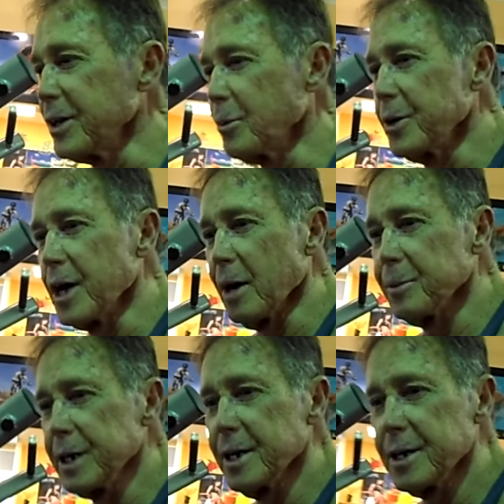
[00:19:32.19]
you, stomp
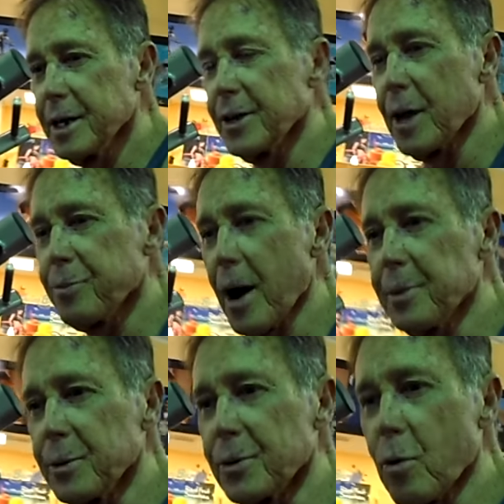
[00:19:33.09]
on your, stomp yeah, on your
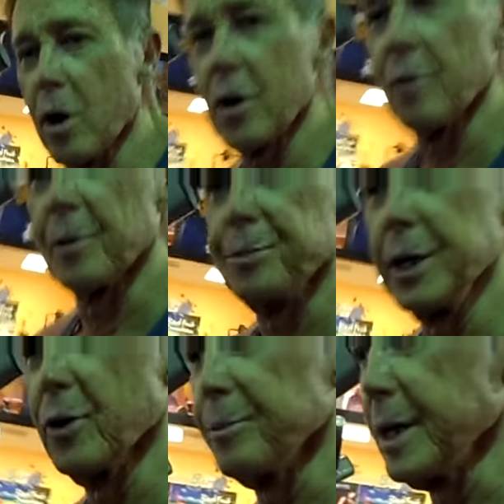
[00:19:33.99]
gen- would walk over and
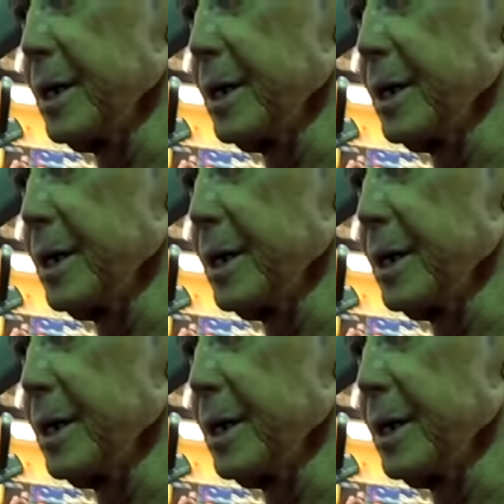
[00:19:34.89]
pee on